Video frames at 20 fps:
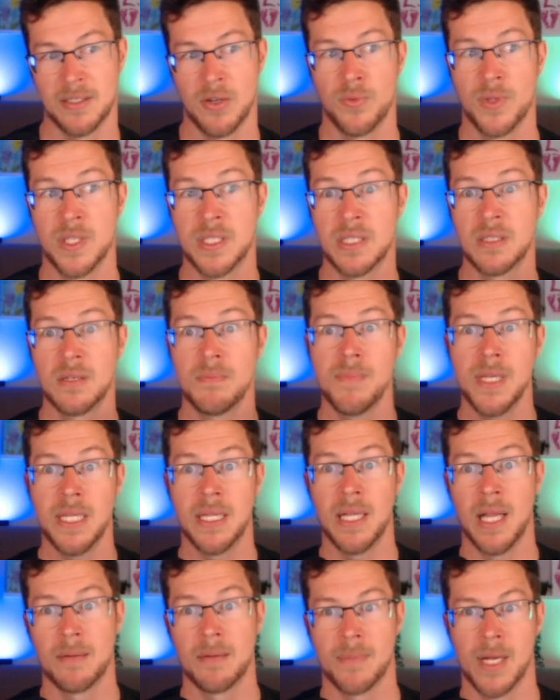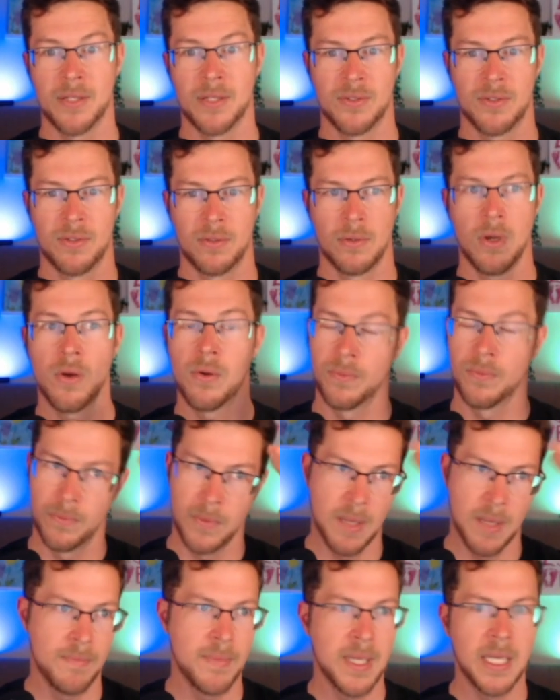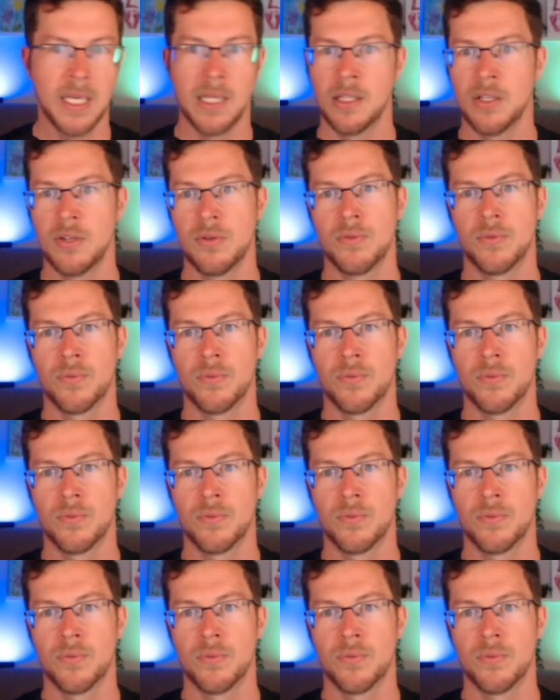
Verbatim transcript: Oh, this is a midline monster. Oh, immediately you